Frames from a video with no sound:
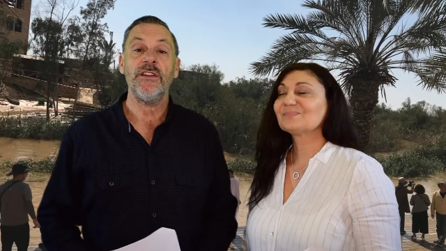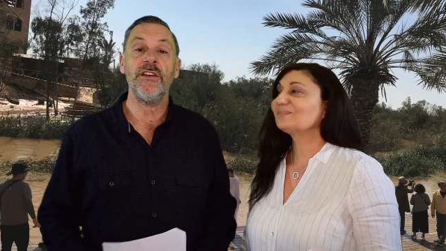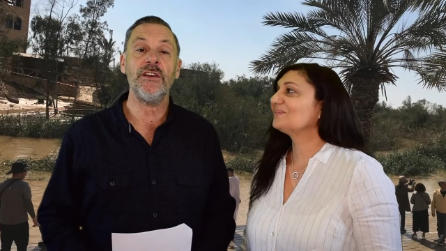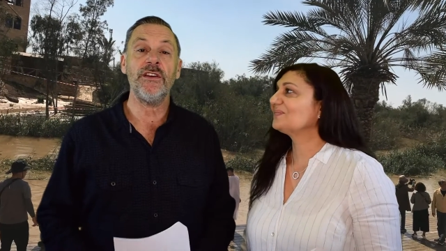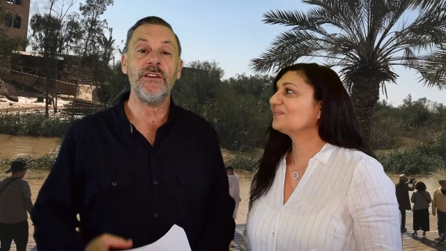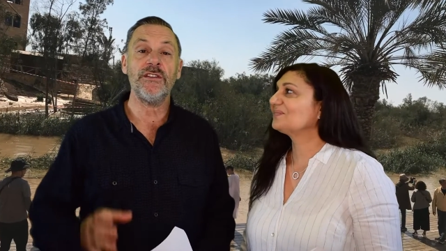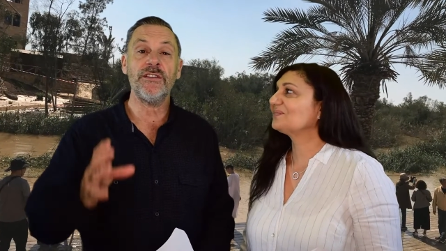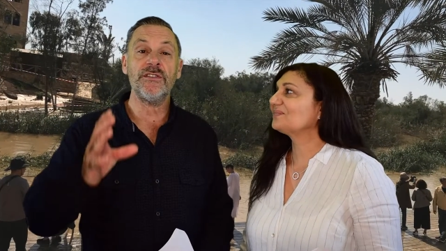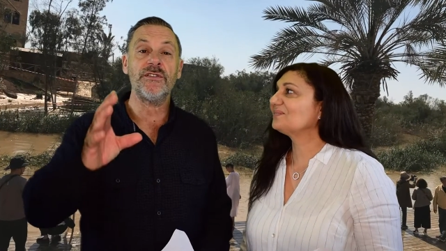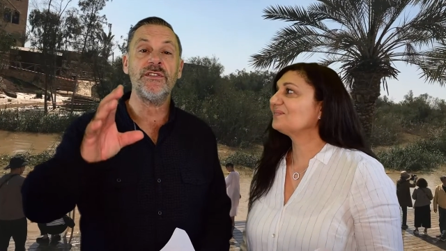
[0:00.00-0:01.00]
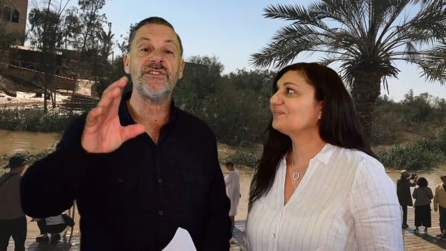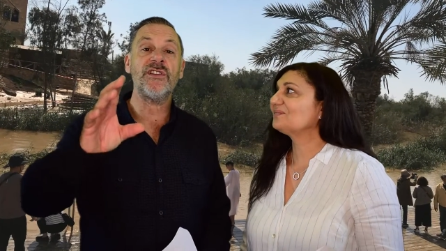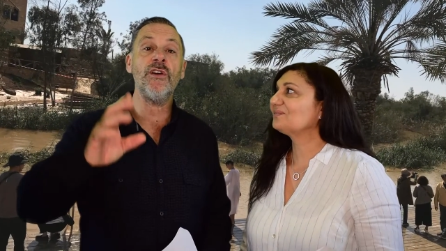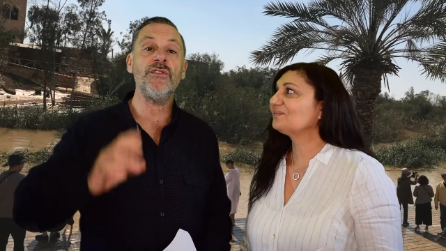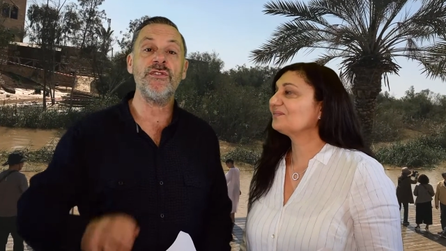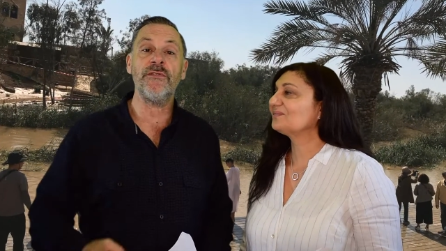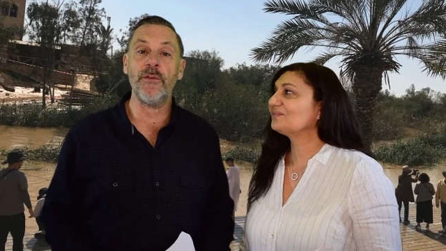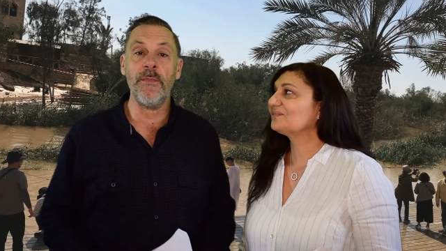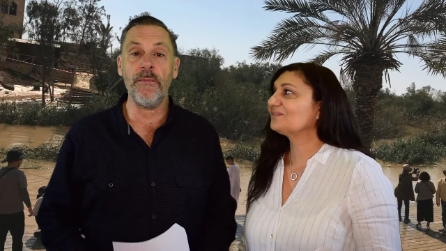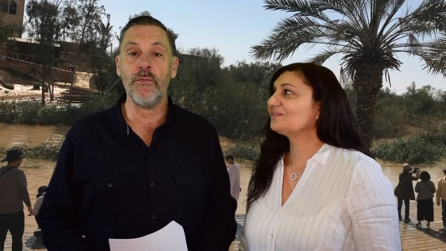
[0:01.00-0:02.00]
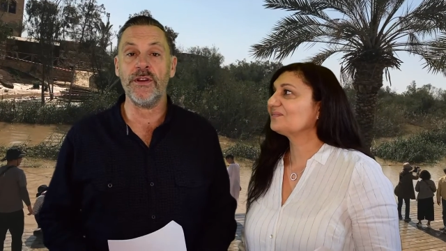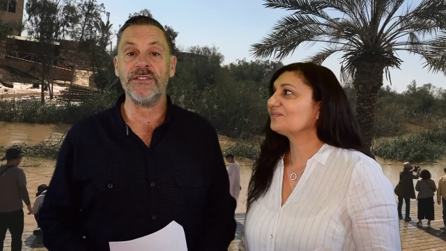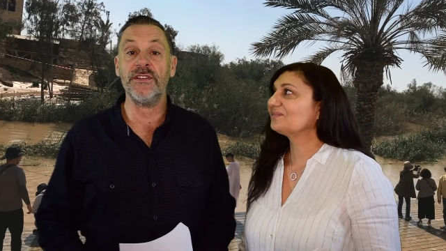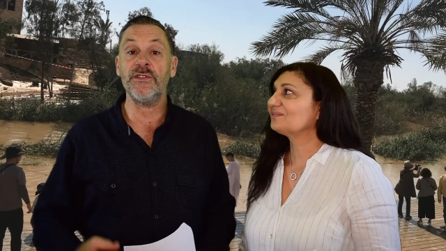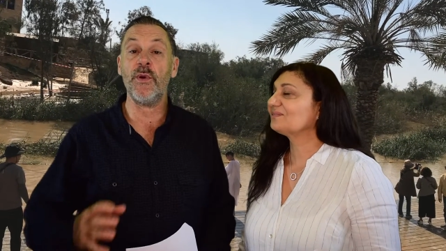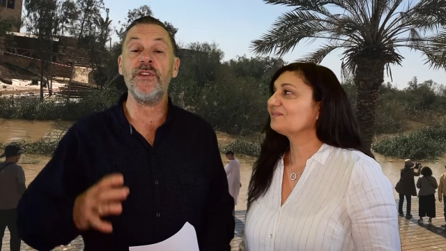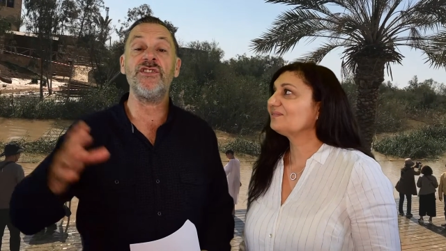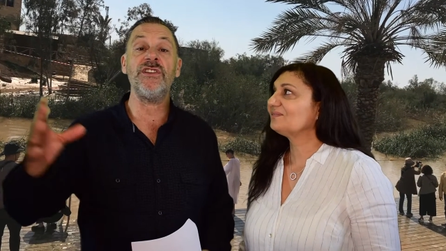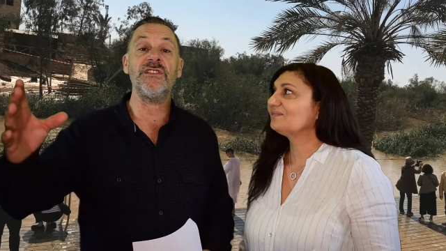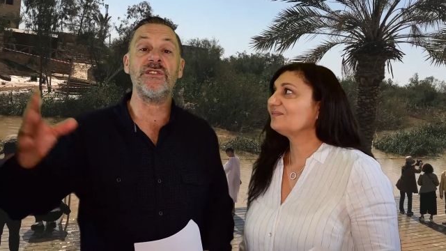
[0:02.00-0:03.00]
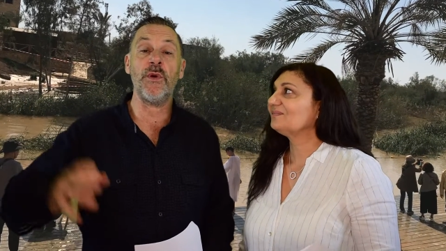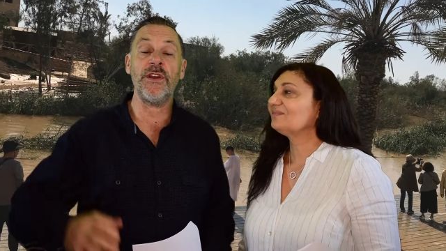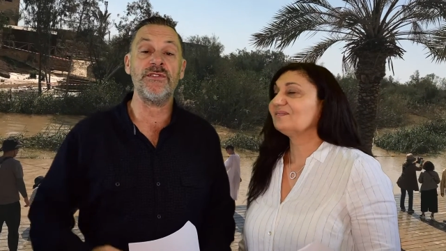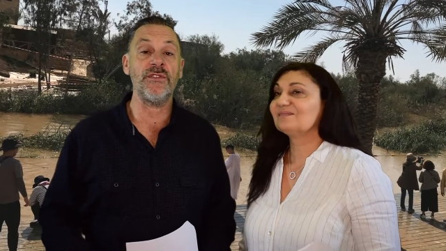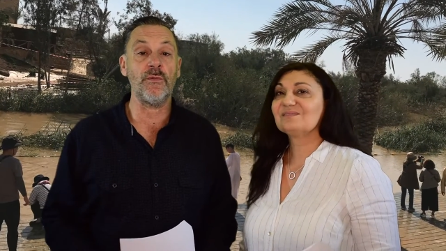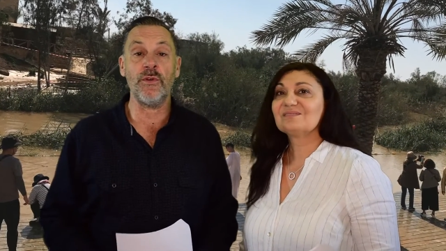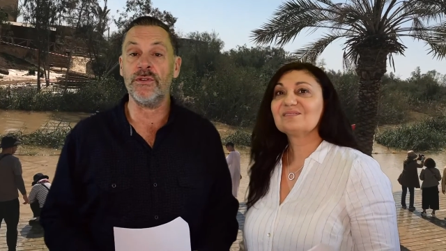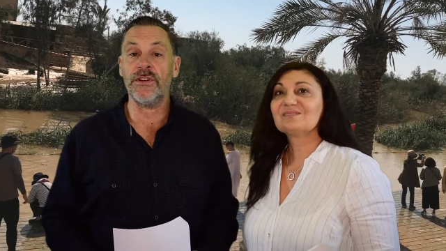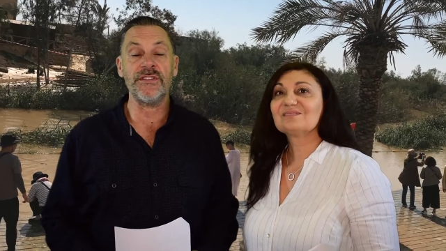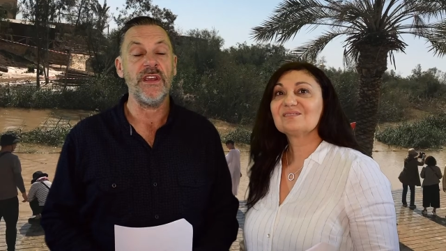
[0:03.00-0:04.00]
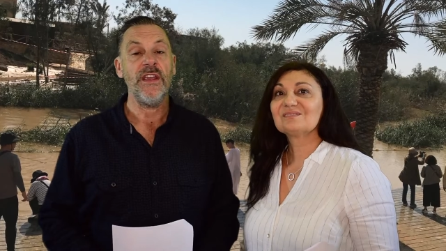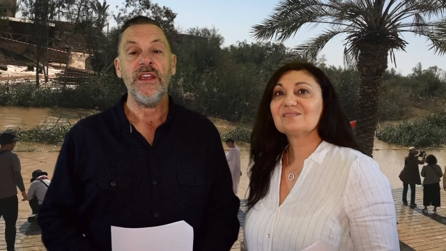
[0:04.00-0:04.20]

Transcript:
Speaker 1: the, the, the stones of remembrance and where Jesus went into the wilderness.